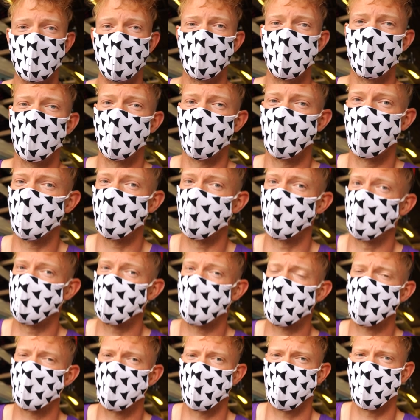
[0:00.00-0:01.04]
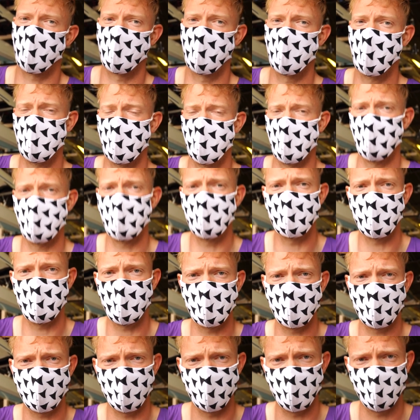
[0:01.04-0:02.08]
in the Lamborghini,
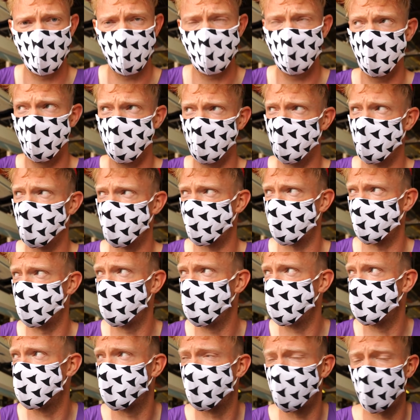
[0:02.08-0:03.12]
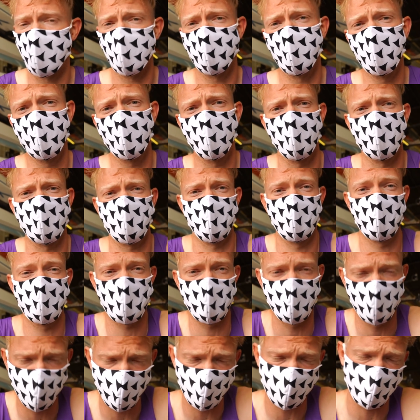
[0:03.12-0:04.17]
yet to be determined, which is
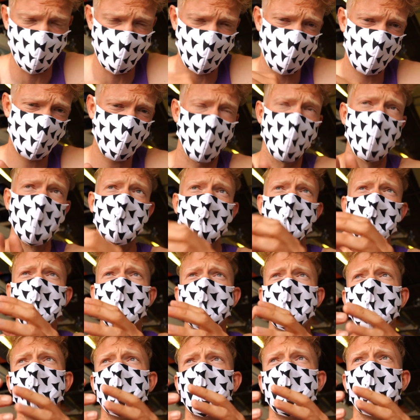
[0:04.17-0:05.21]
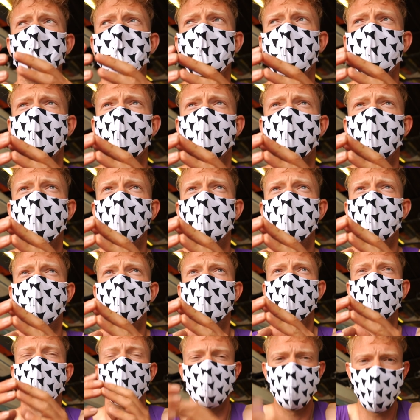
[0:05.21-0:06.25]
above me. So
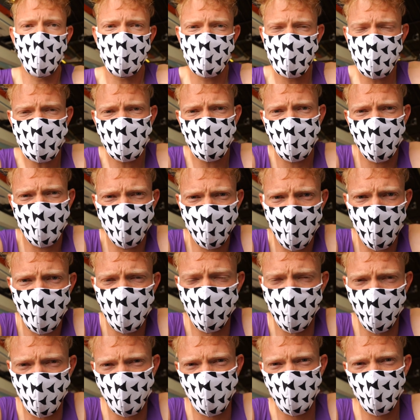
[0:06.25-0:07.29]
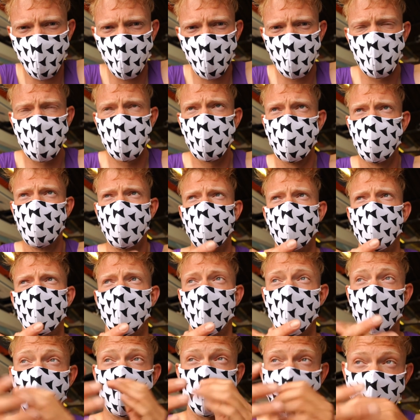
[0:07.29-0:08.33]
the technique that I'm working on,
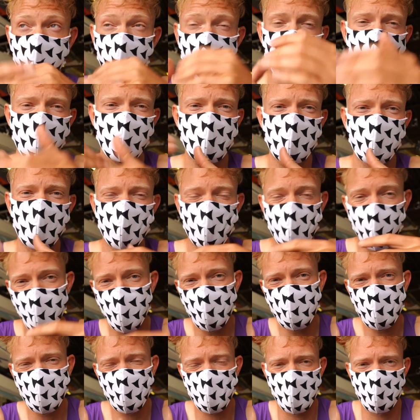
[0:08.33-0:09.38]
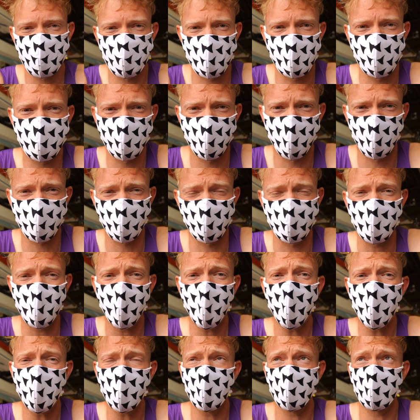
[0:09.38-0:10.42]
or the techniques changes that I'm trying to work on,
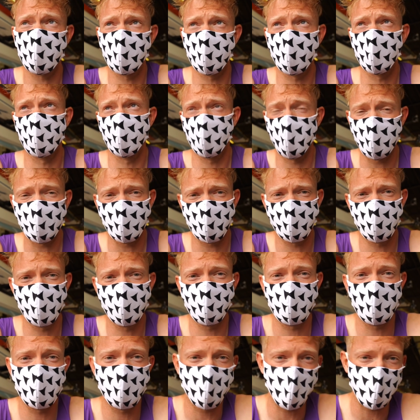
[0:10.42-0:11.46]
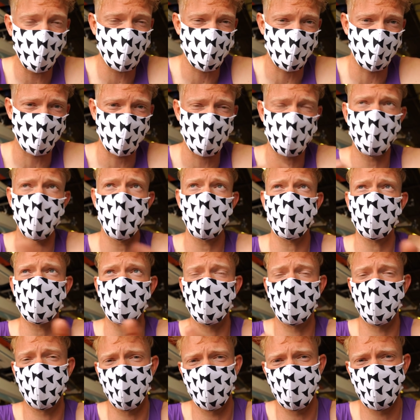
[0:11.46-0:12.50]
are relatively basic, especially
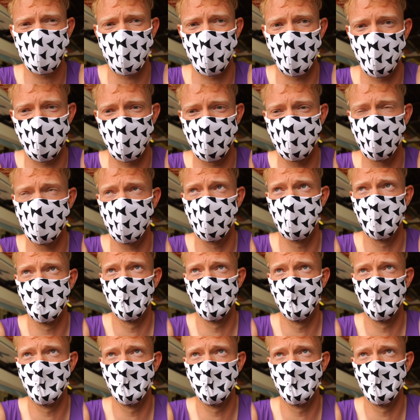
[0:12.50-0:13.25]
because I'm